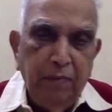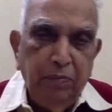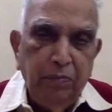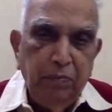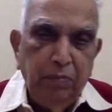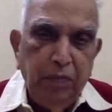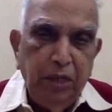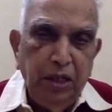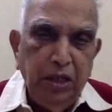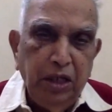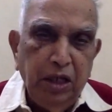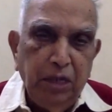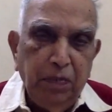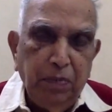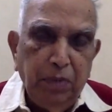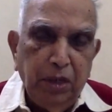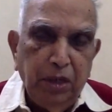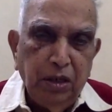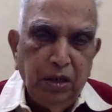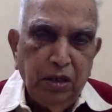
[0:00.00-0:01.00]
major
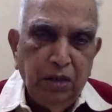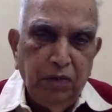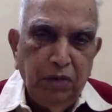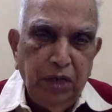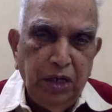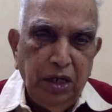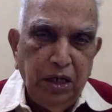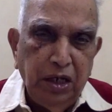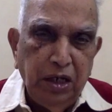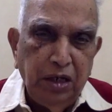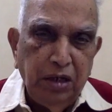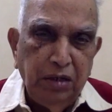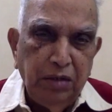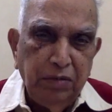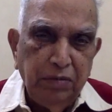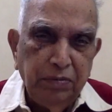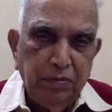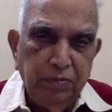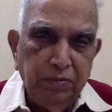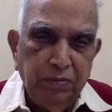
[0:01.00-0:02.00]
parts of India,
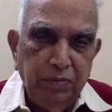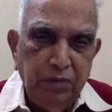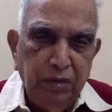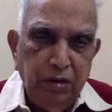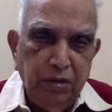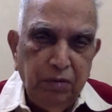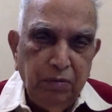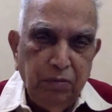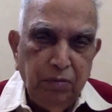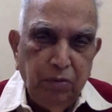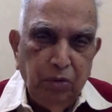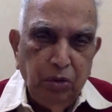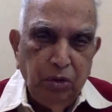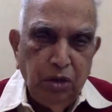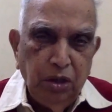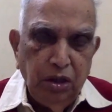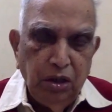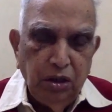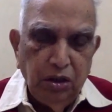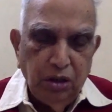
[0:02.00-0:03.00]
both
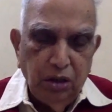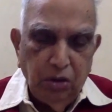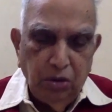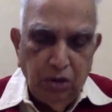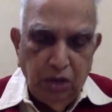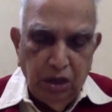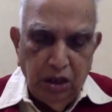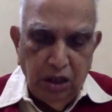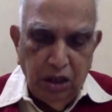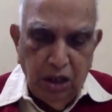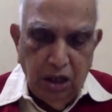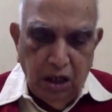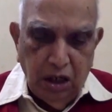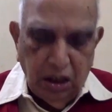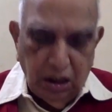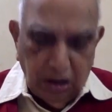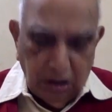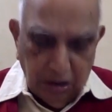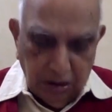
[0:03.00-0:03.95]
in the south and the north.